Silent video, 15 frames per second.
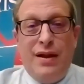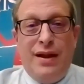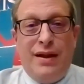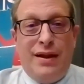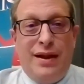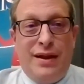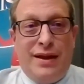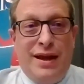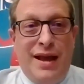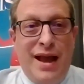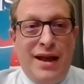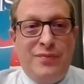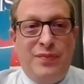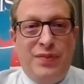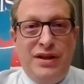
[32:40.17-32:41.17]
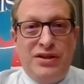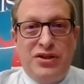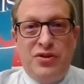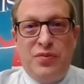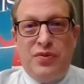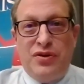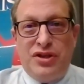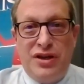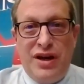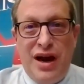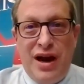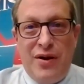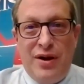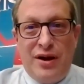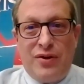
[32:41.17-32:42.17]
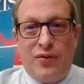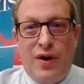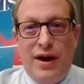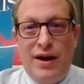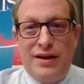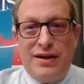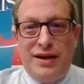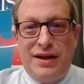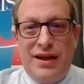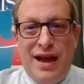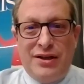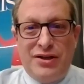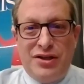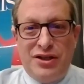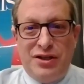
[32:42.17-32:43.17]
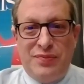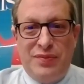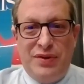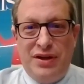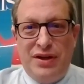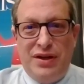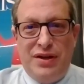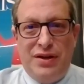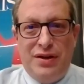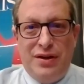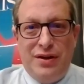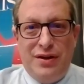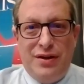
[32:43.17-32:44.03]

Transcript: It can't be super generic, right? It can't just be